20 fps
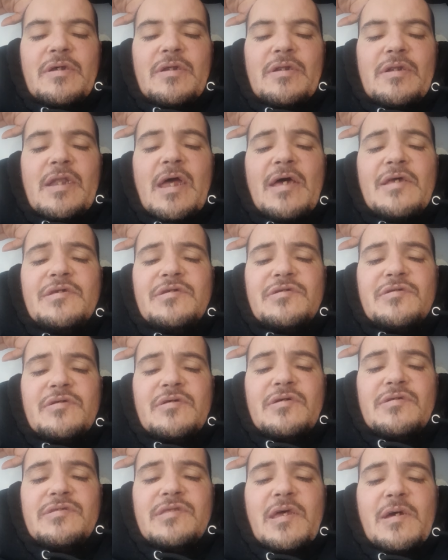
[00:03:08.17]

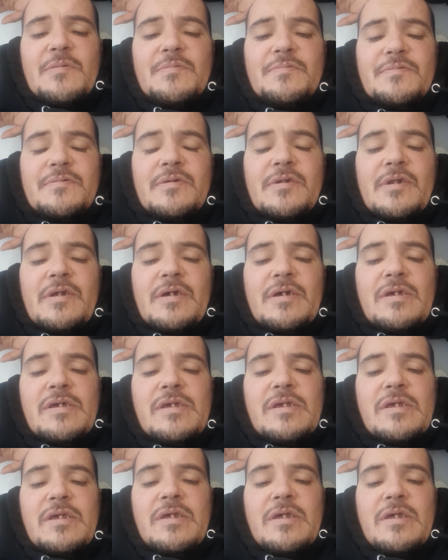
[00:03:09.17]
Leicester definitely.